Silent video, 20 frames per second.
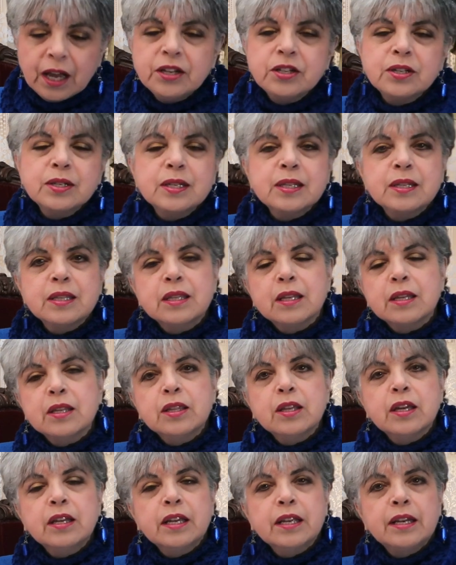I just
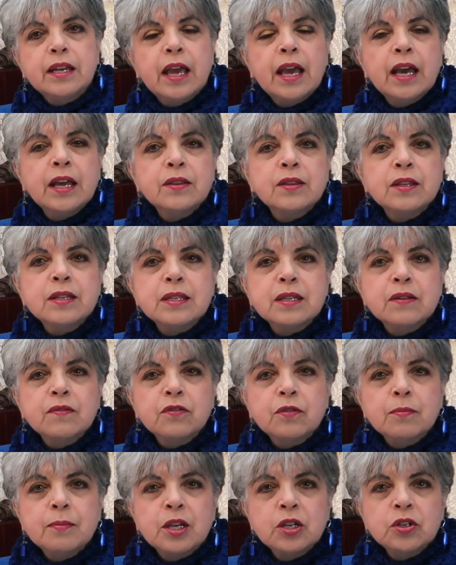thought I'd add this
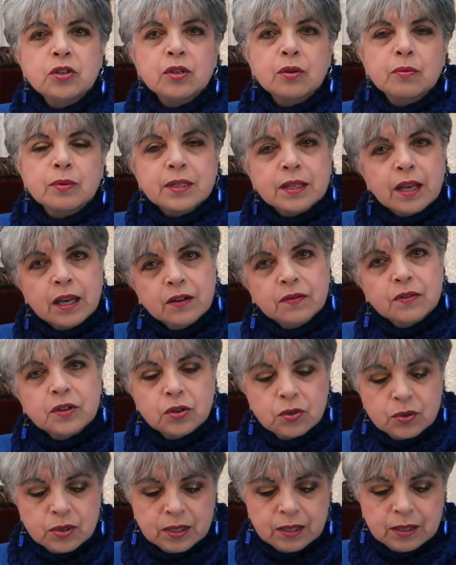information. It was kind of
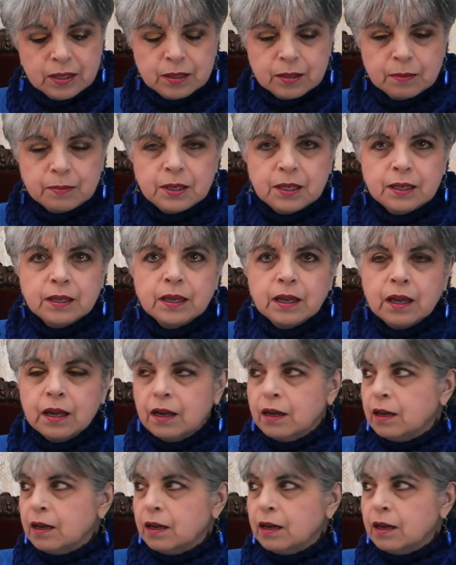interesting to me.